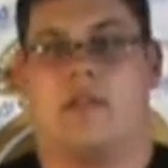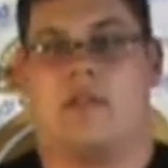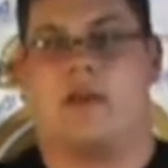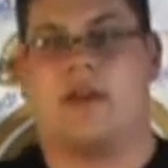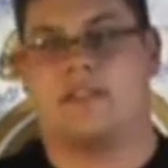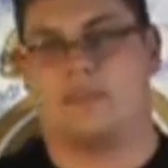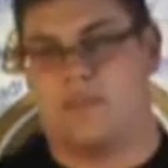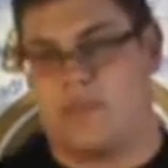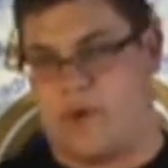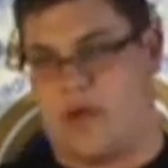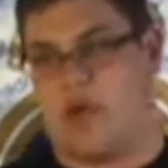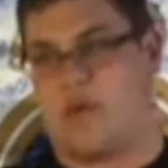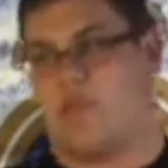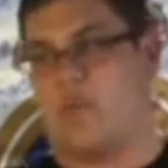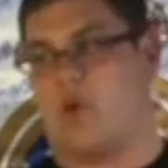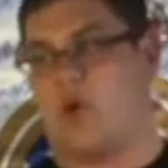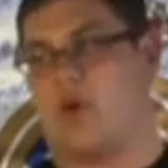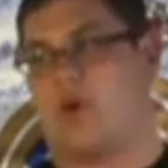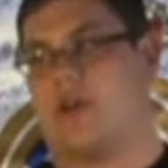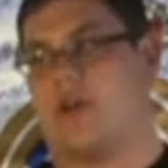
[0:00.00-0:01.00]
That's My
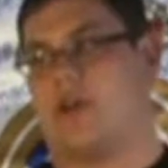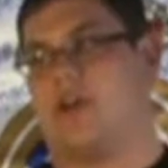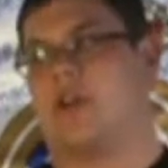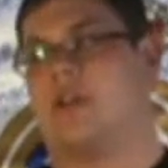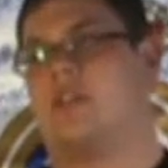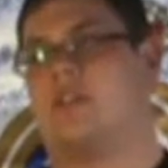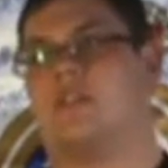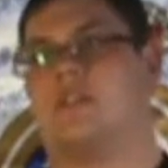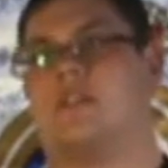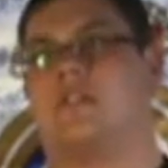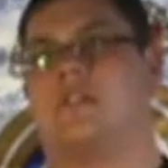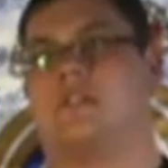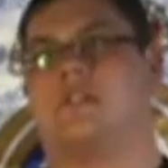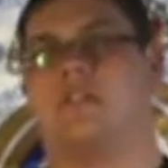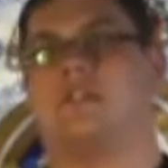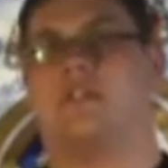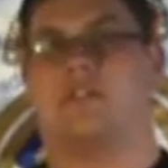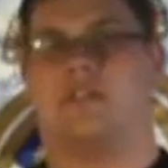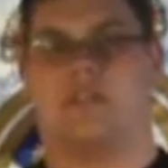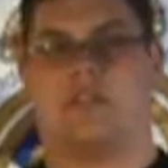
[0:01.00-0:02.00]
Boy
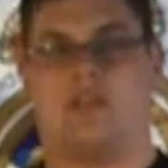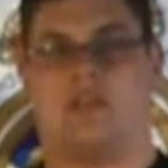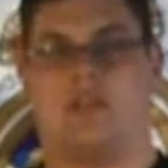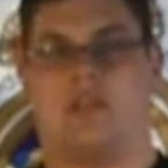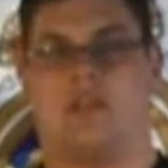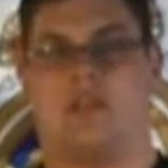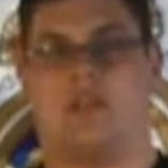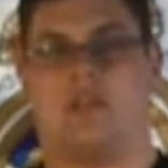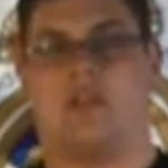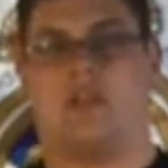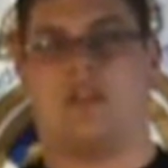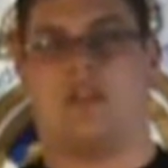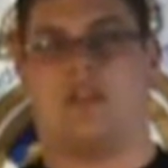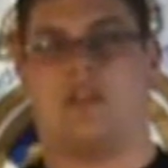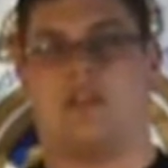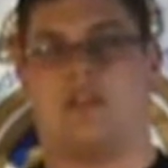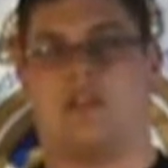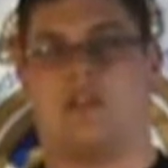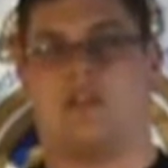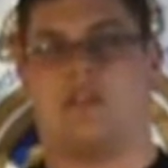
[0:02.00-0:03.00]

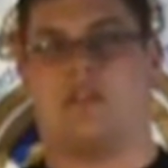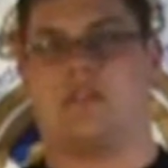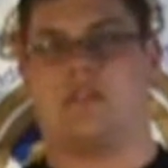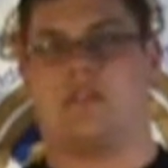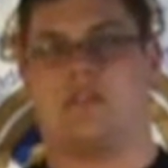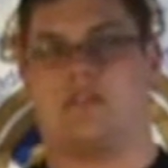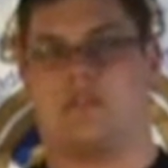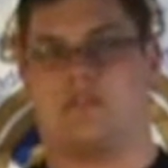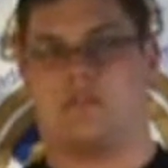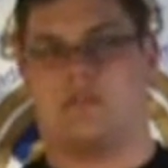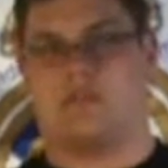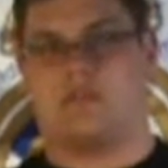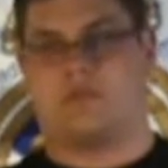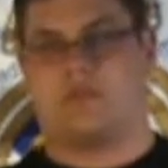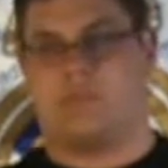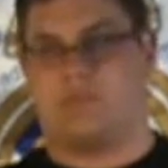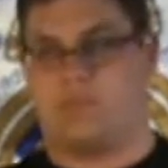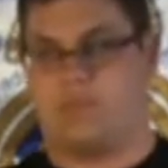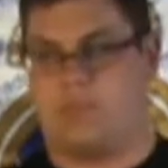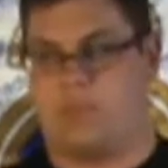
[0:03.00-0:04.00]
is
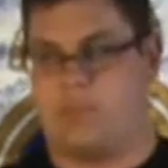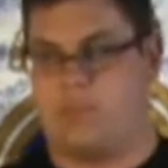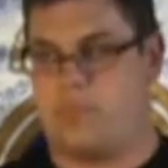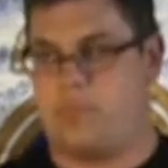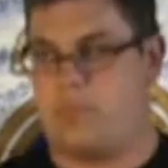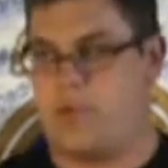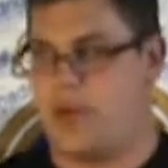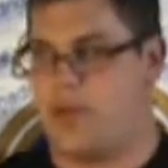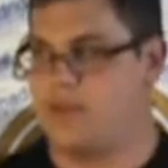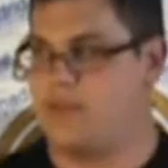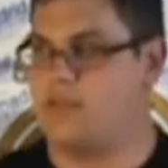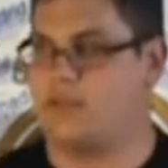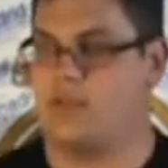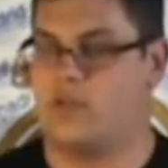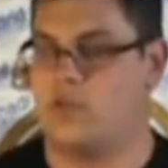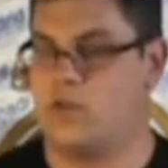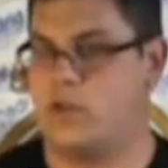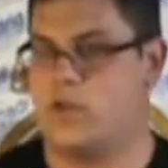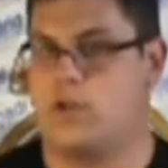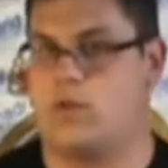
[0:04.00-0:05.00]

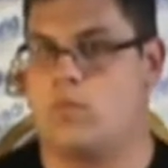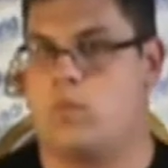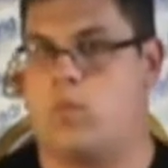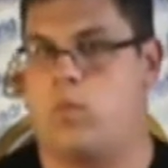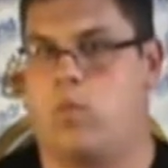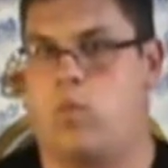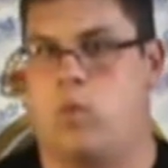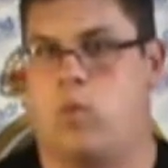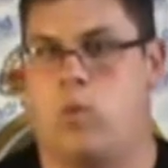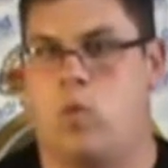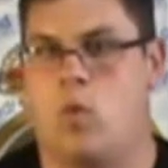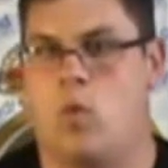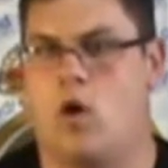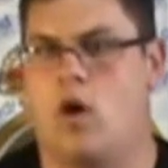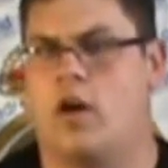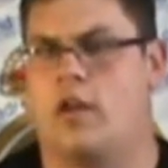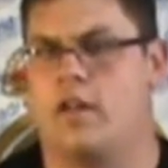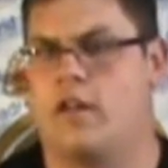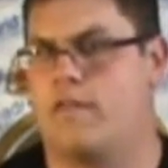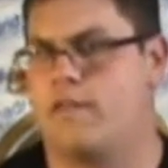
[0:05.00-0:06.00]
basically
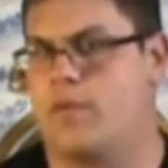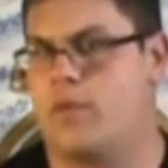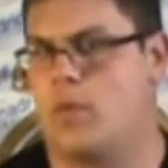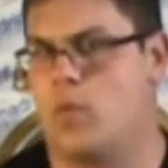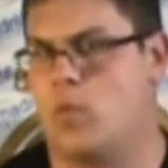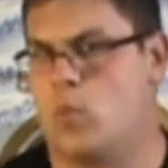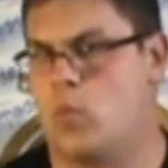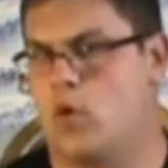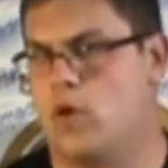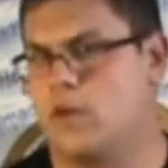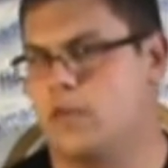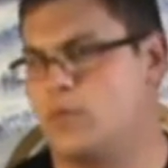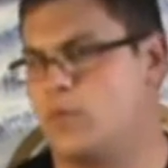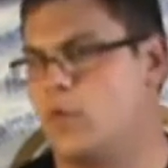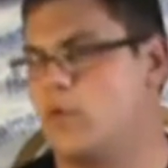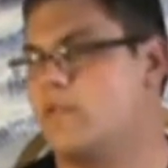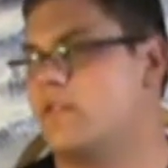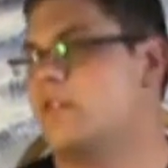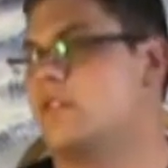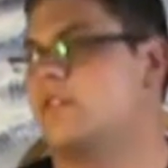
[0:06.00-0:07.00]
one of the worst
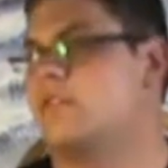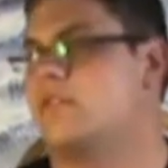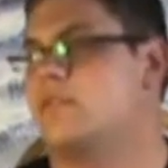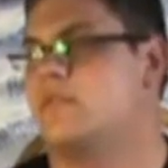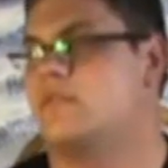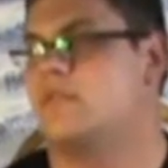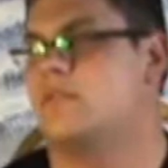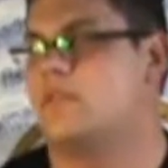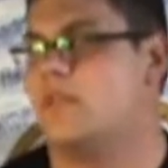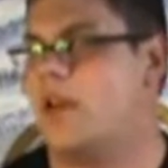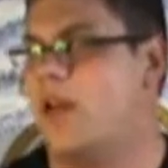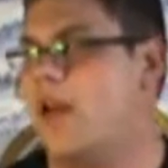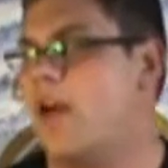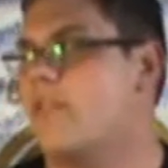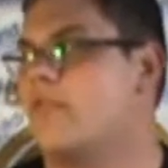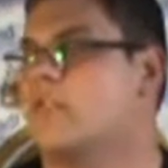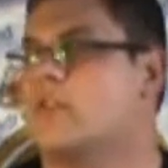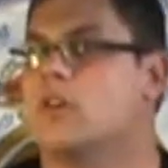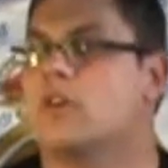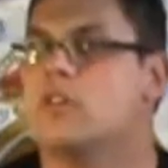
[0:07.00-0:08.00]
movies
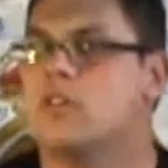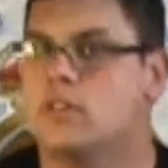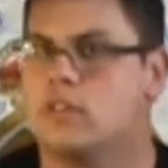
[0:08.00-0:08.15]
ever.